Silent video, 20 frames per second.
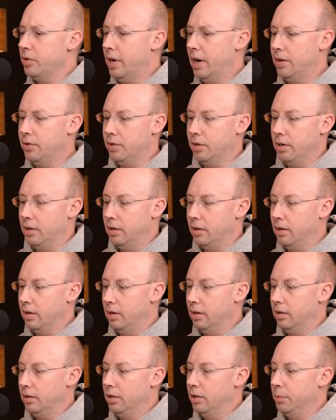it has a
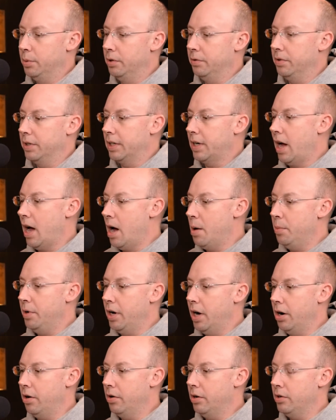little bit of a
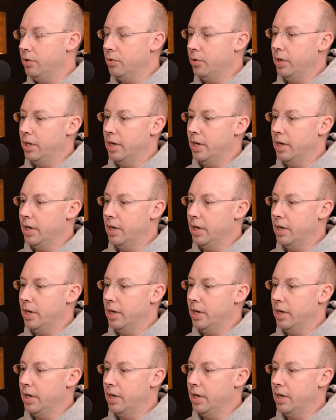common area so